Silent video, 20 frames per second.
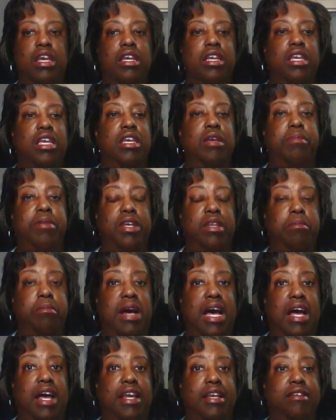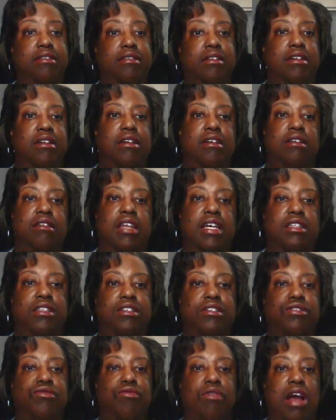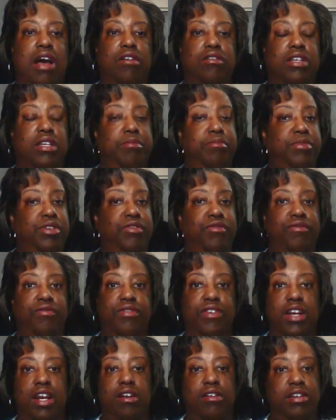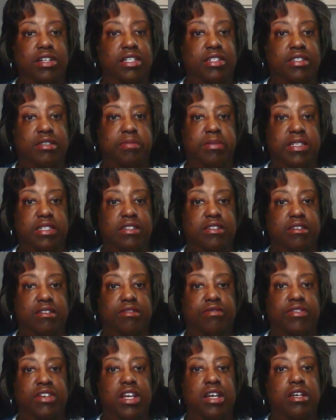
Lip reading: Keep in mind that this route can be very expensive,